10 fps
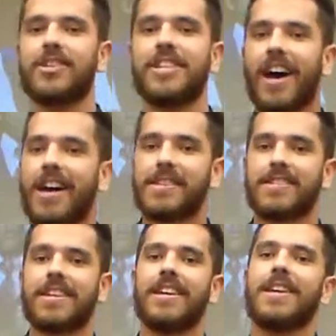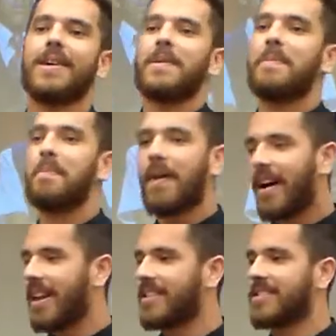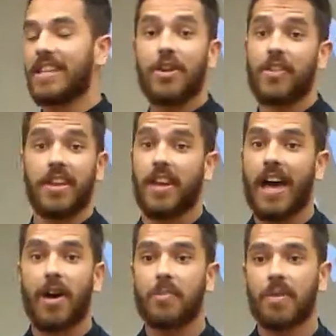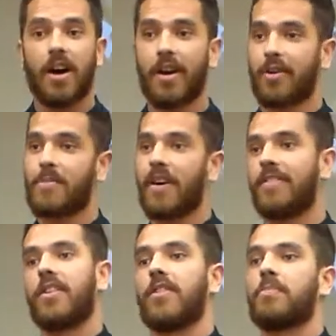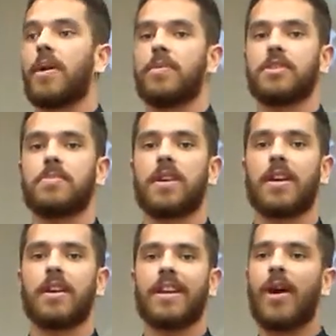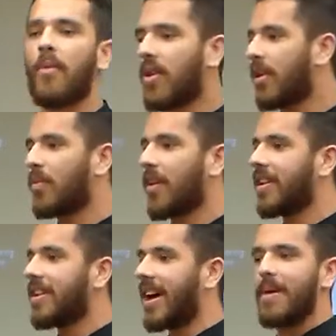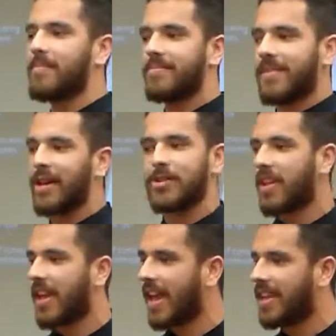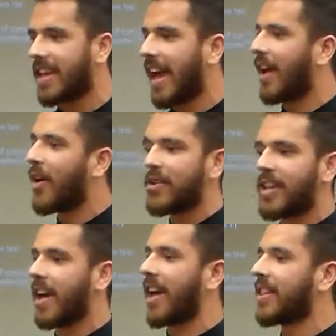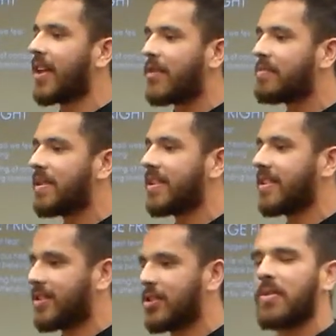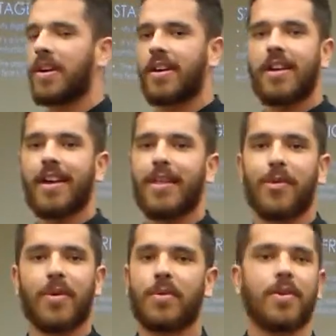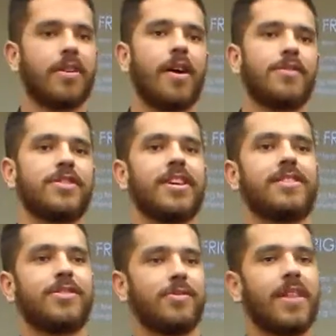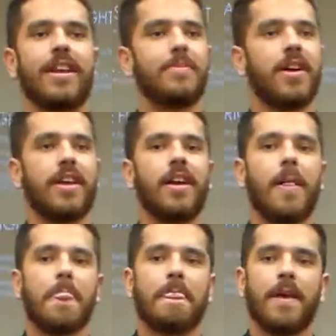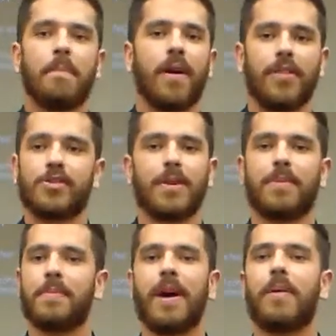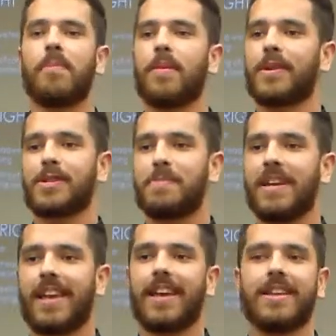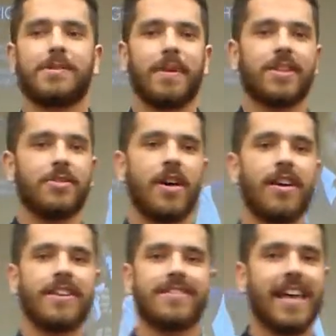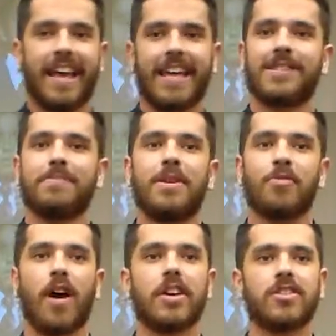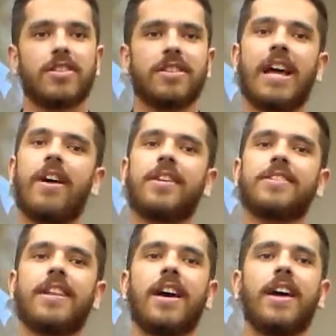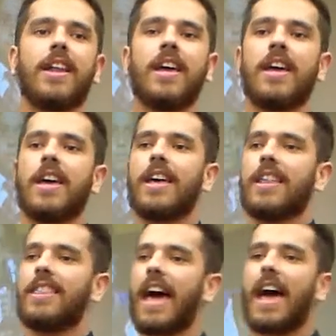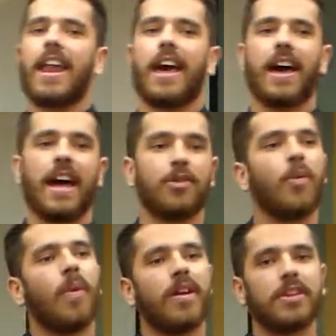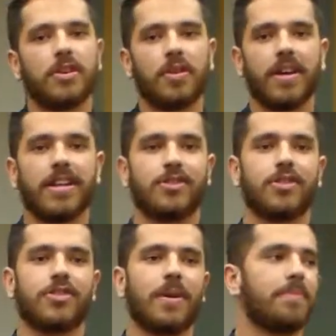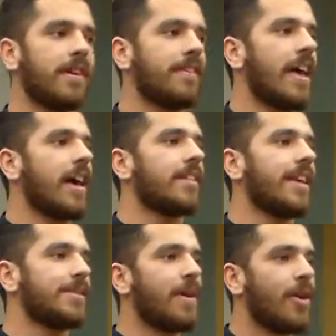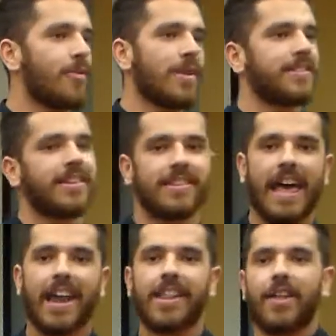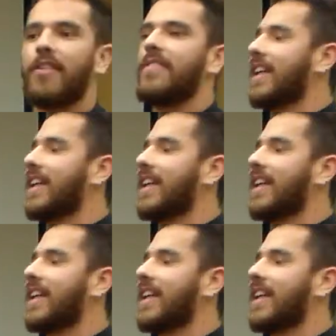it, she does. But it's literally to help conquer my fear of public speaking. Now, one-on-one, um, I'll do that any day, all day. I love be doing the one -on -one conversations with anybody, but there's something about public speaking and speaking to an audience that gets me rushed. Now, it's not that I don't want to do it, it's just something that gets my heart racing. That I love.